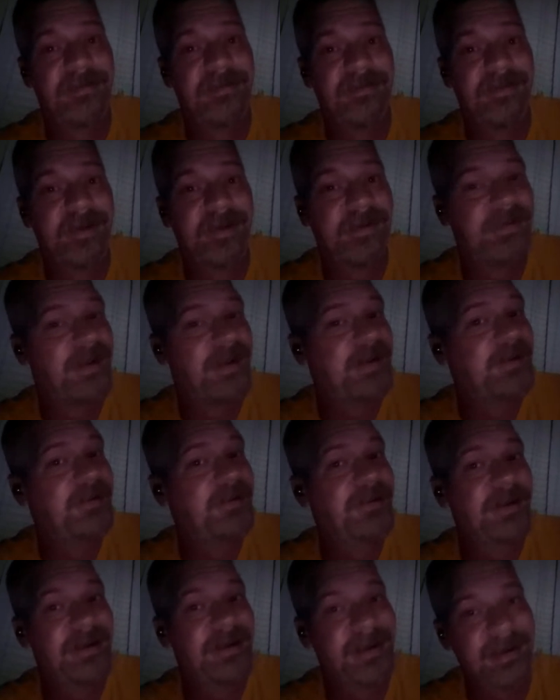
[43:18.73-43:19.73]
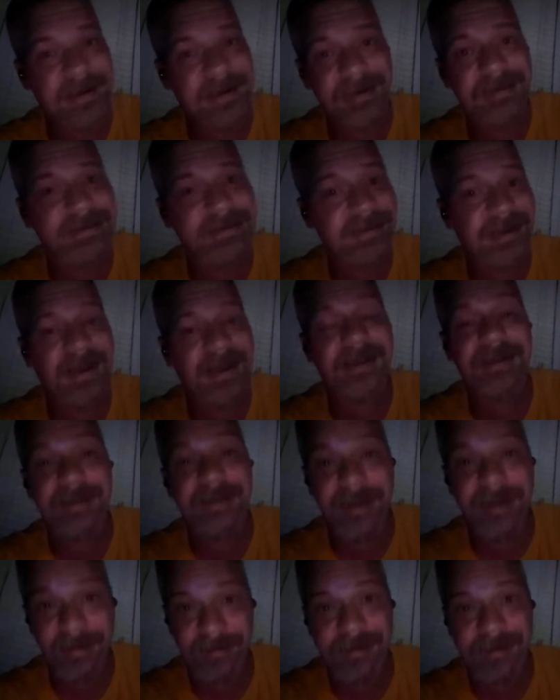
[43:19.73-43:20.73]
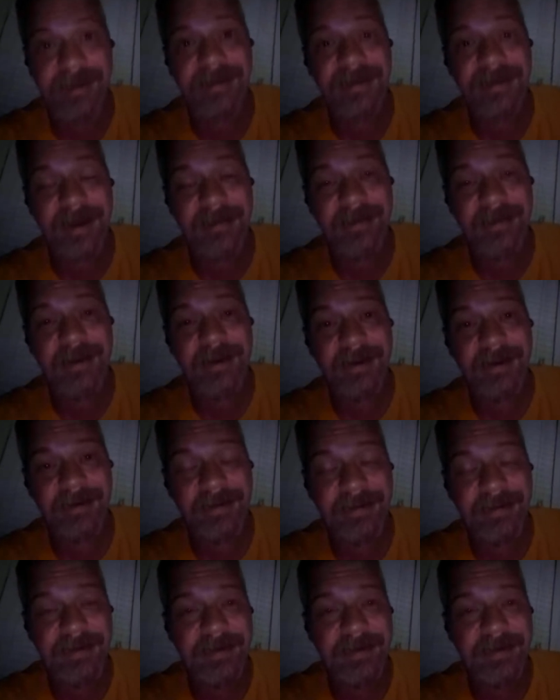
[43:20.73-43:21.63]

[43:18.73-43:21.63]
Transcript: but if they do it again, it's definitely time to go.